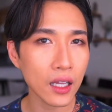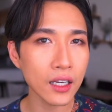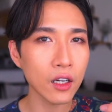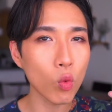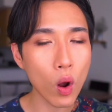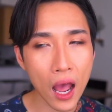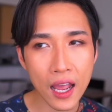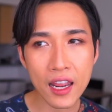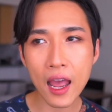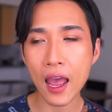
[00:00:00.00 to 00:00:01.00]
in a
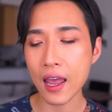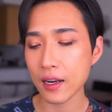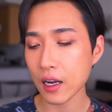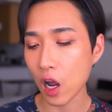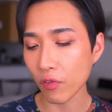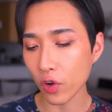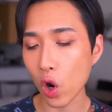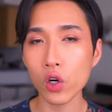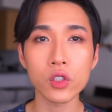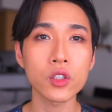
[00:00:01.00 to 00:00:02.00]
way, and of
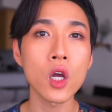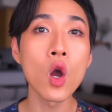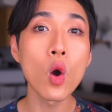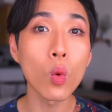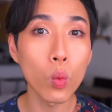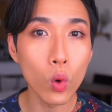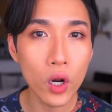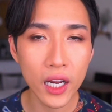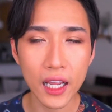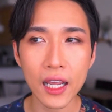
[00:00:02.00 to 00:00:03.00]
course
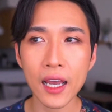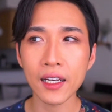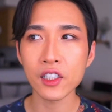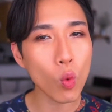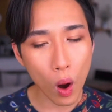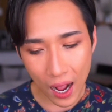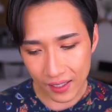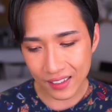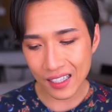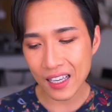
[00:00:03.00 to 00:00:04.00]
woody and
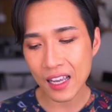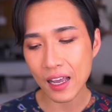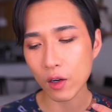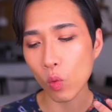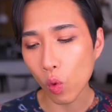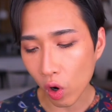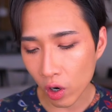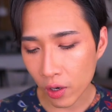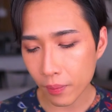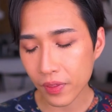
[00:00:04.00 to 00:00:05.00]
waxy and warm.